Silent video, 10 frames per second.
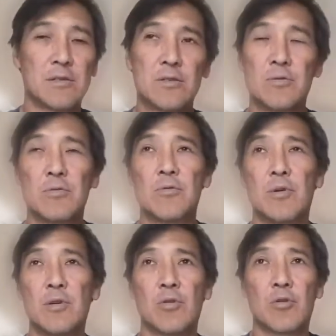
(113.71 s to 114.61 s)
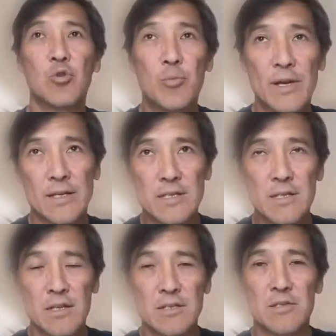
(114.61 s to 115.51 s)
to your Kubernetes
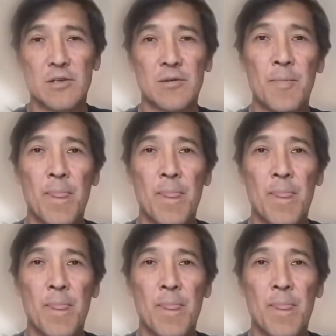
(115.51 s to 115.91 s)
cluster.